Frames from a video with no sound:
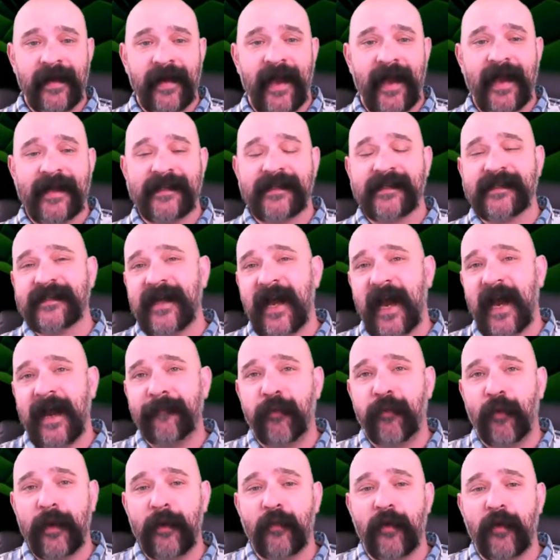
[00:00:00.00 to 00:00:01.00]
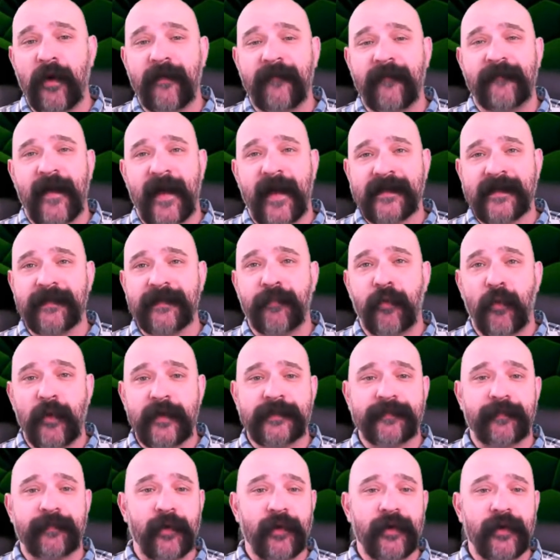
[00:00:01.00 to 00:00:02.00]
as his 9.1 fantasy
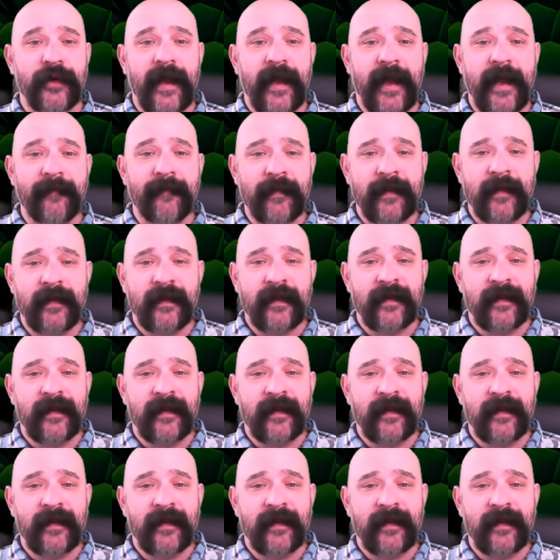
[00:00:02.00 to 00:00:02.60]
points per game,